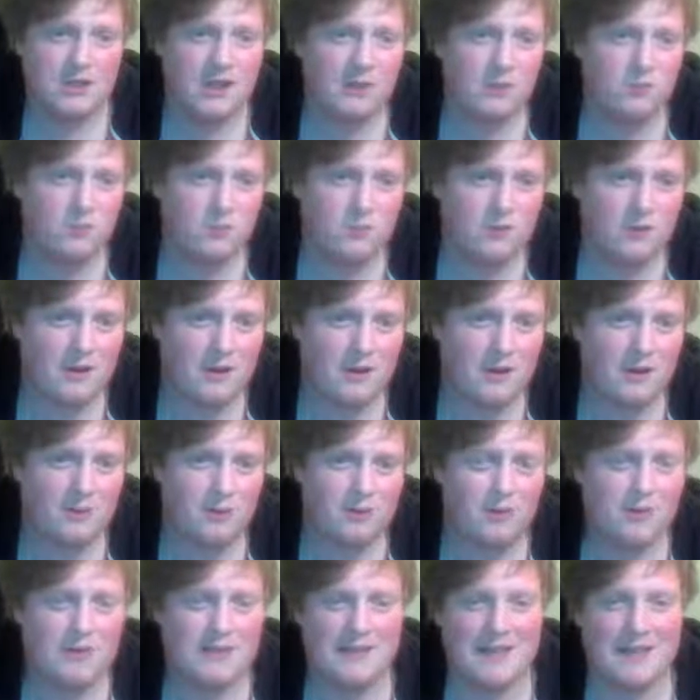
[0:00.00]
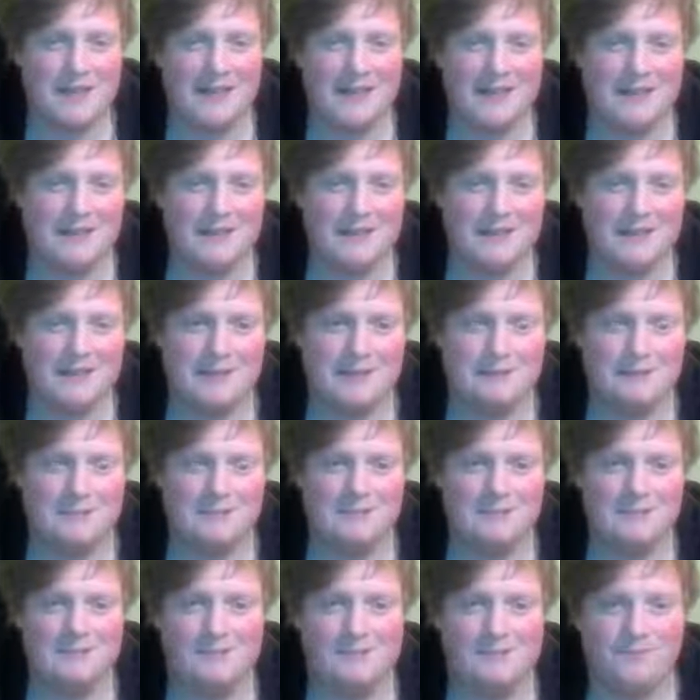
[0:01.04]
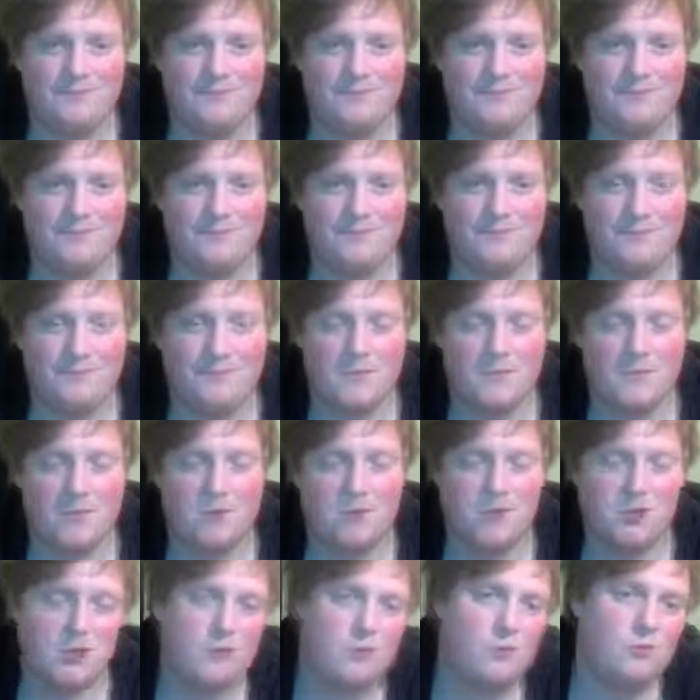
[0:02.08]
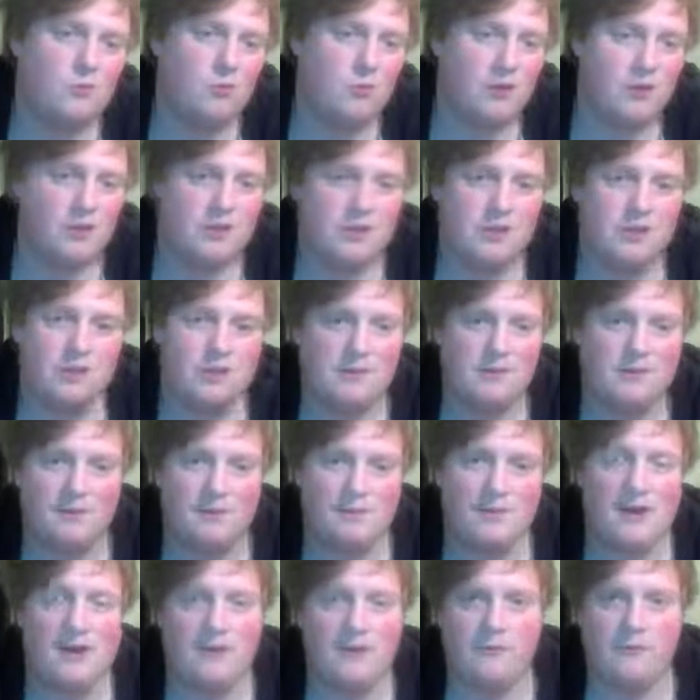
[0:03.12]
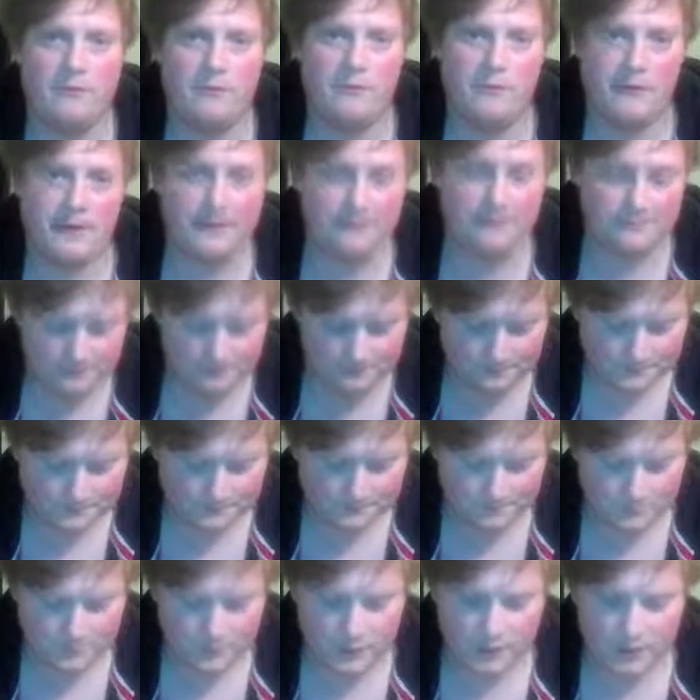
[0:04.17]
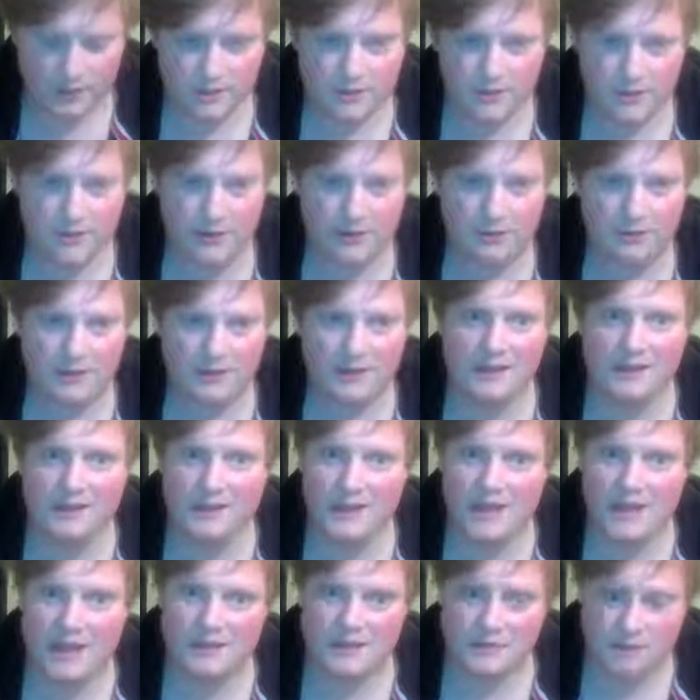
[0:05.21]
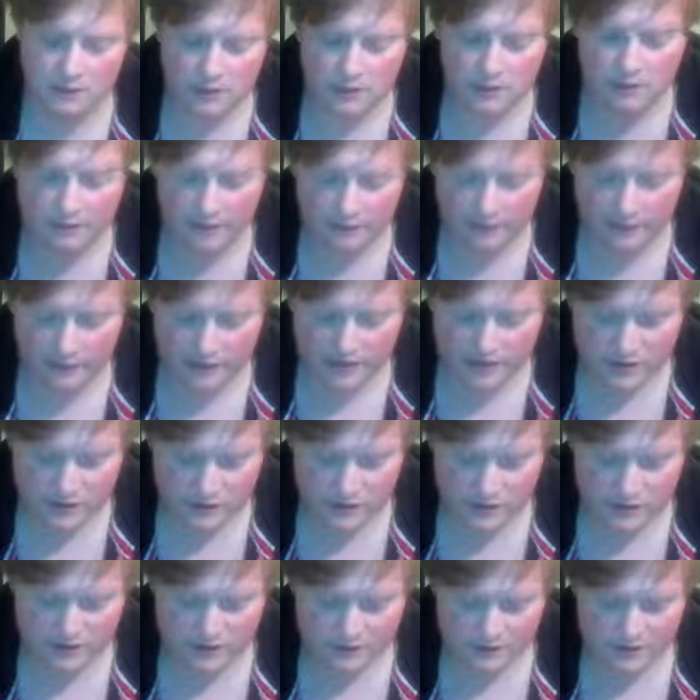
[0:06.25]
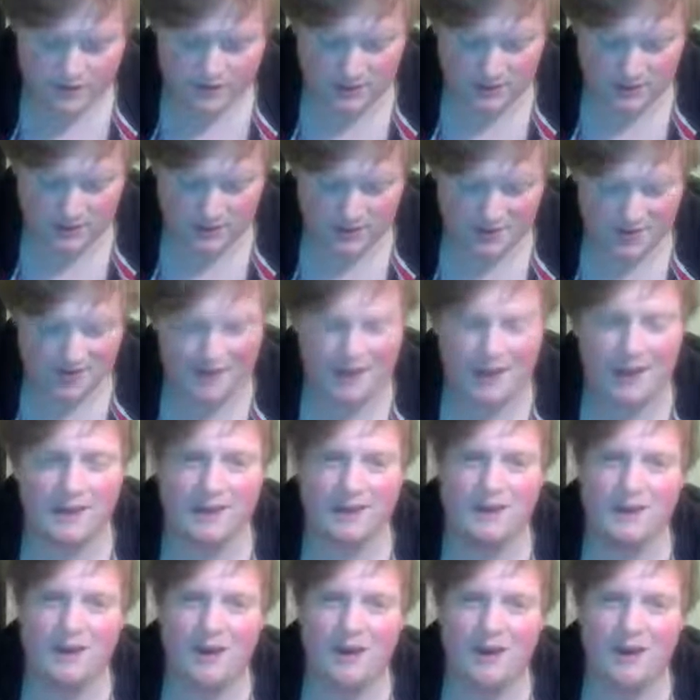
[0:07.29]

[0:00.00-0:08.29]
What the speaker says: that I would say is somewhat better for me, but I think he has a lot of pressure in this position. Not